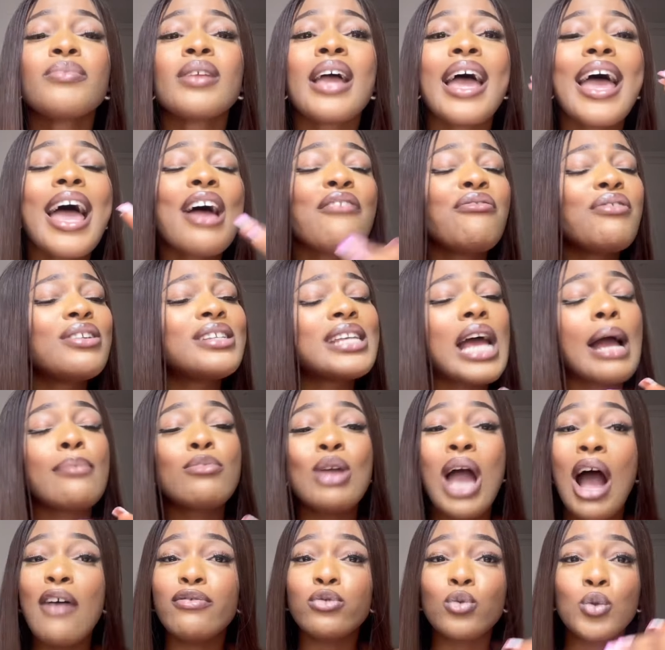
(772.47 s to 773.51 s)
Every time
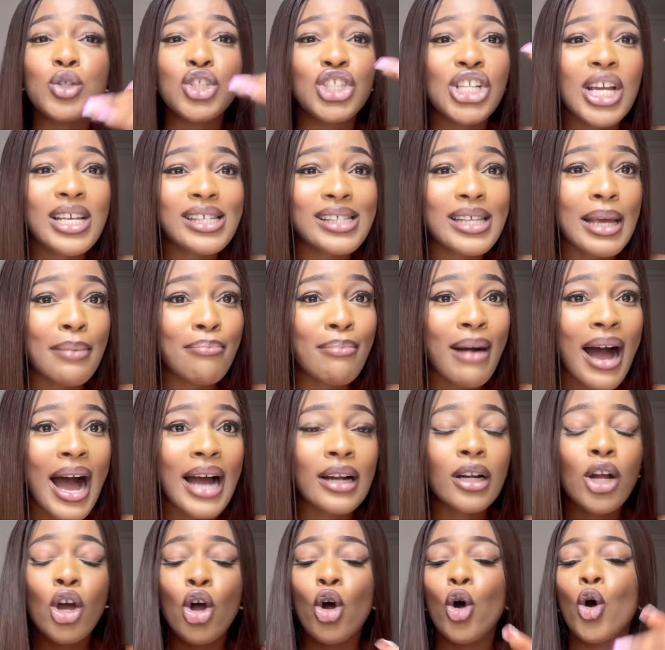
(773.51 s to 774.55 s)
you have to chase a
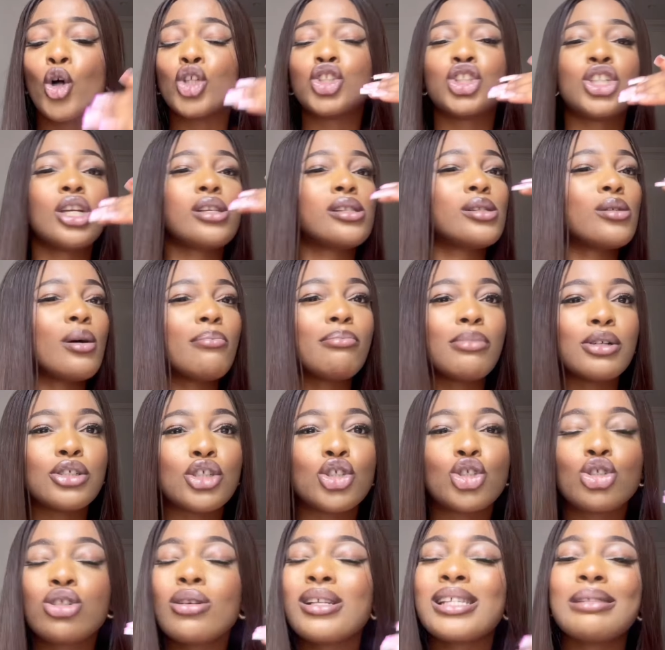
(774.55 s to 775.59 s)
man or chase
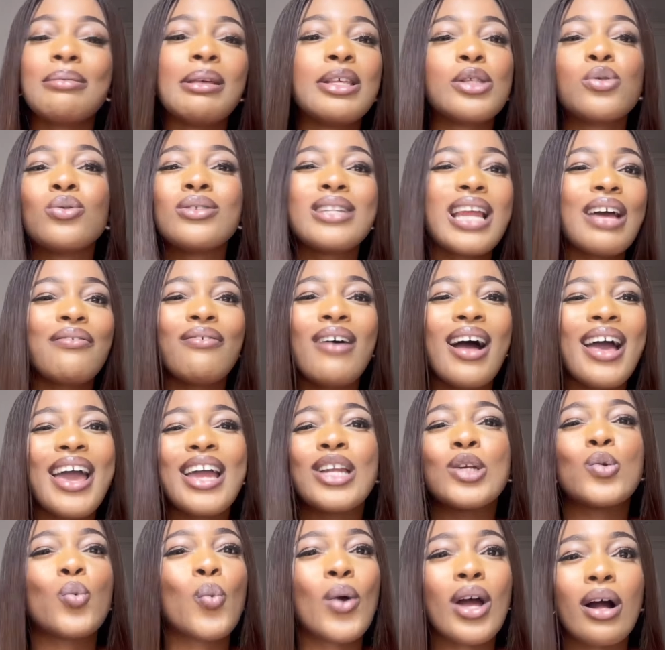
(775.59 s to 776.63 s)
somebody, trust me, it will never
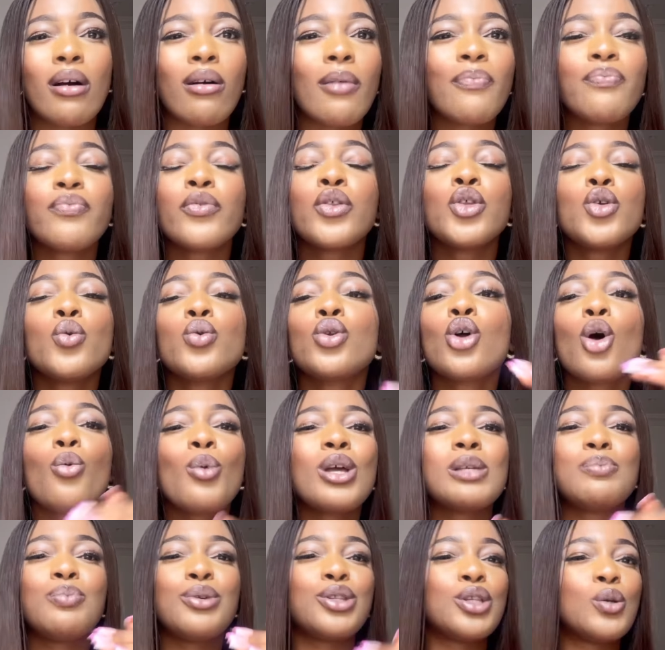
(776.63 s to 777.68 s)
end well. You would
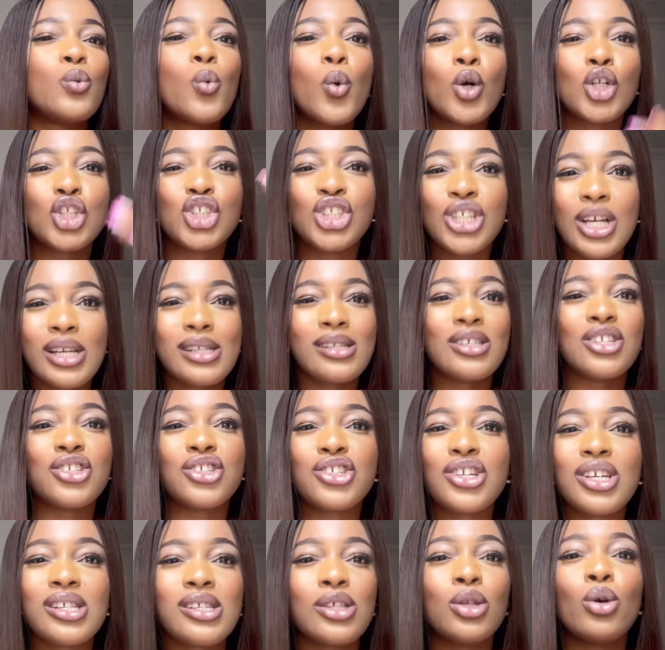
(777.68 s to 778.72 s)
always be the one
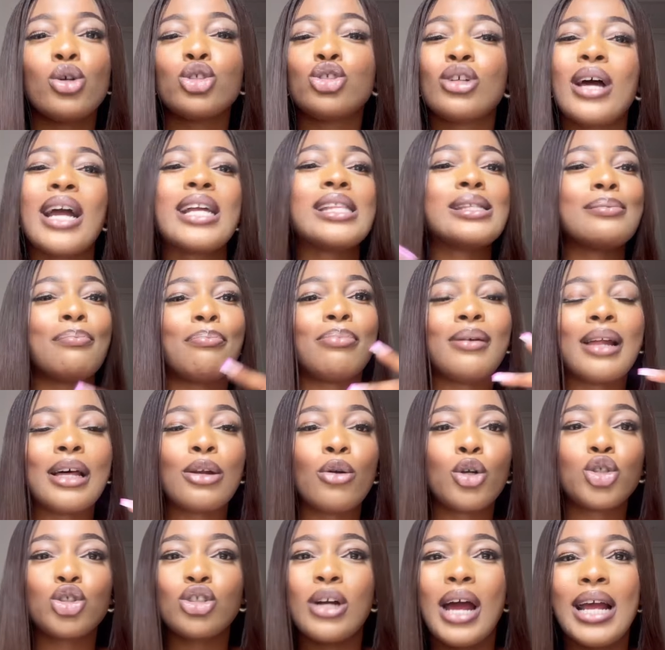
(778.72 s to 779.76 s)
chasing, or trying to plan,
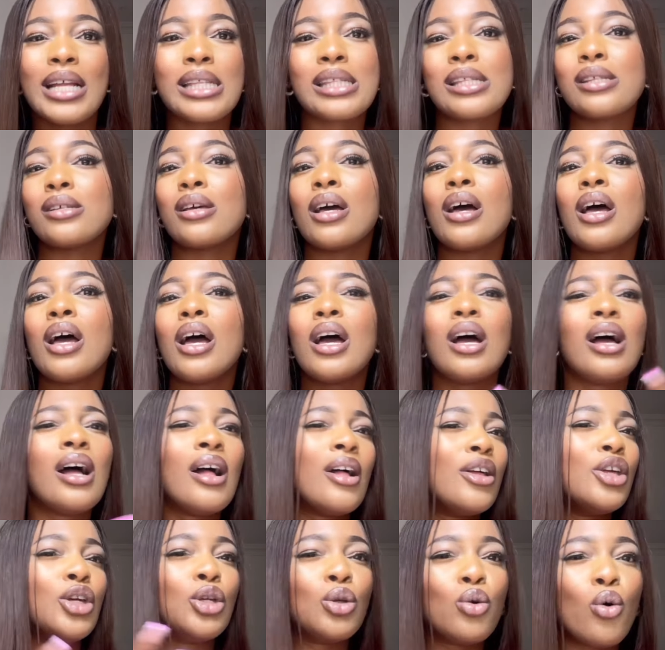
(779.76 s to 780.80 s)
or trying to,
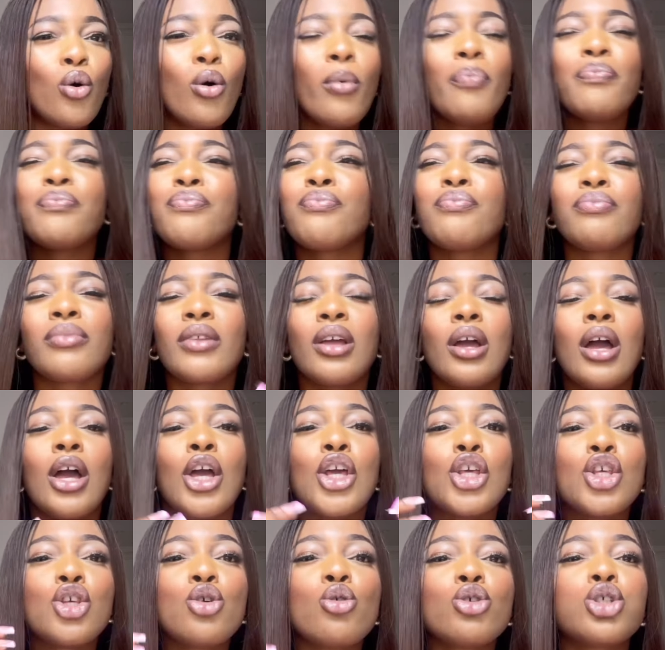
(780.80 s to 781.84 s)
you know,
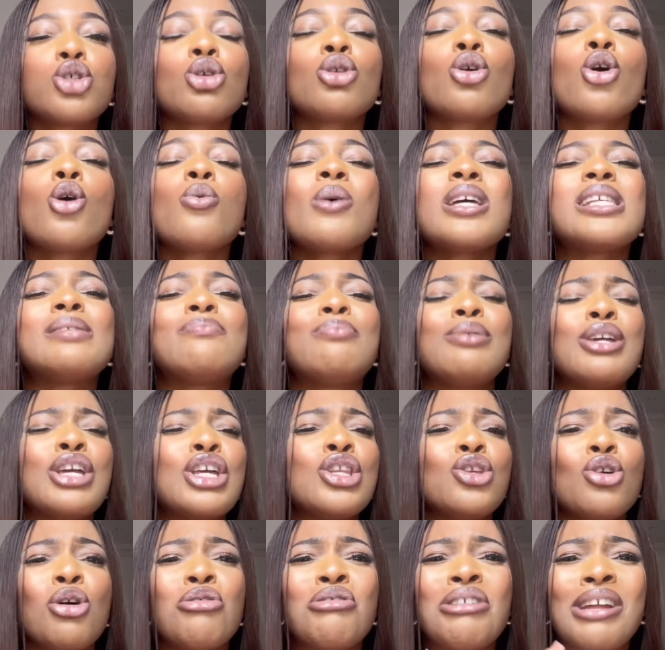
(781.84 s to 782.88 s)
you should always be
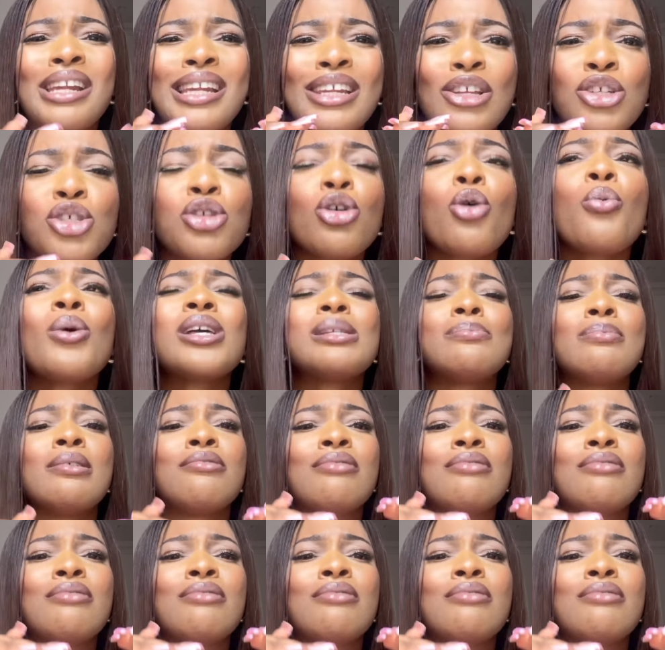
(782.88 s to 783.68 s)
you should always be